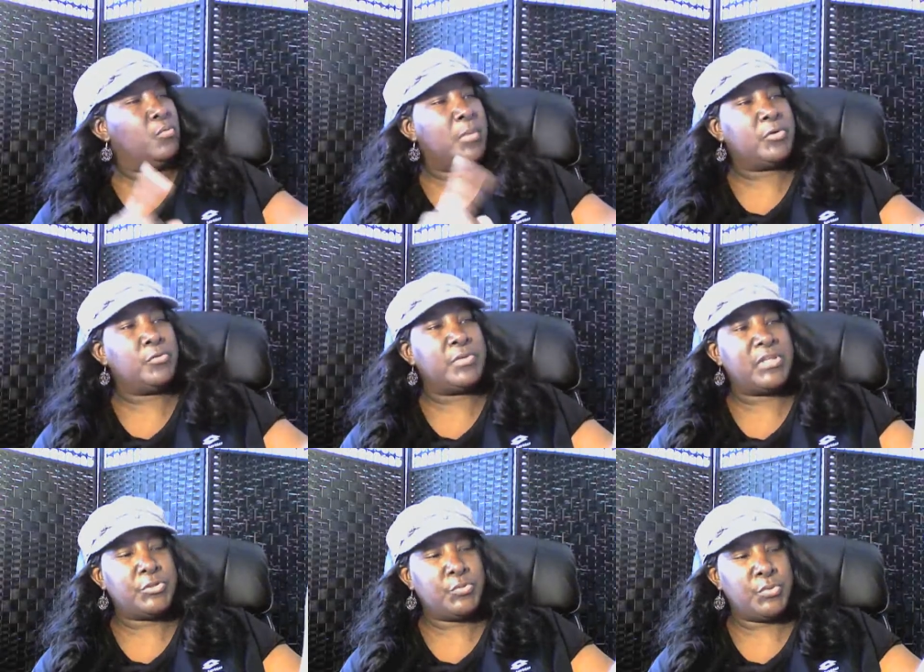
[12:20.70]
what I'm gonna do with
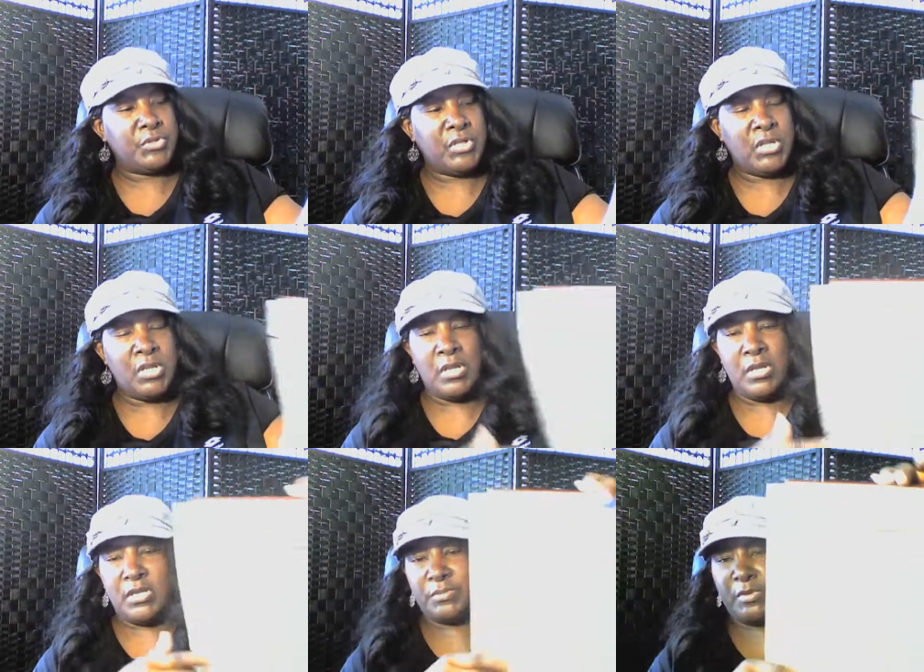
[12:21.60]
this one
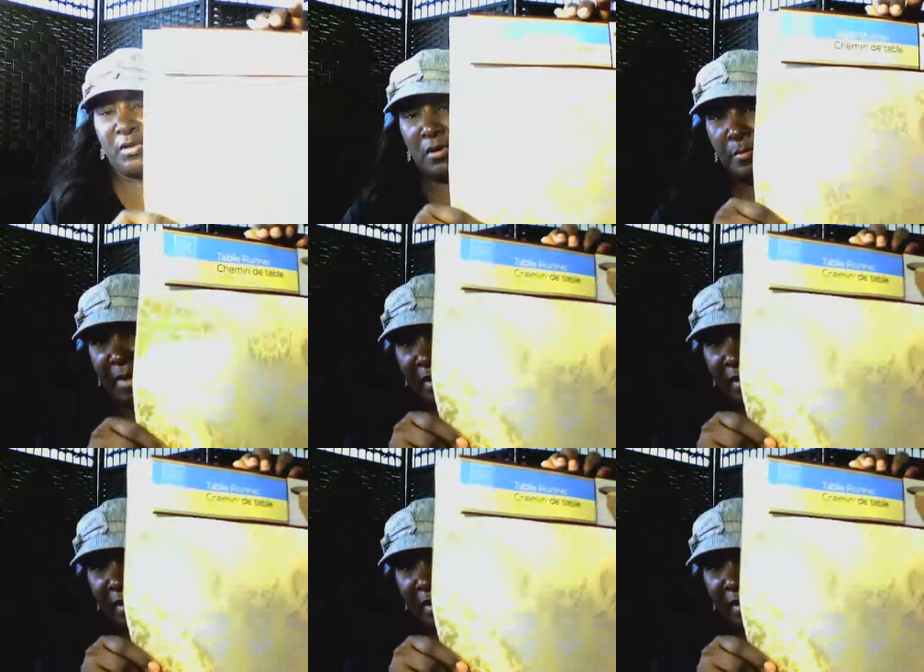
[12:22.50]
is put it on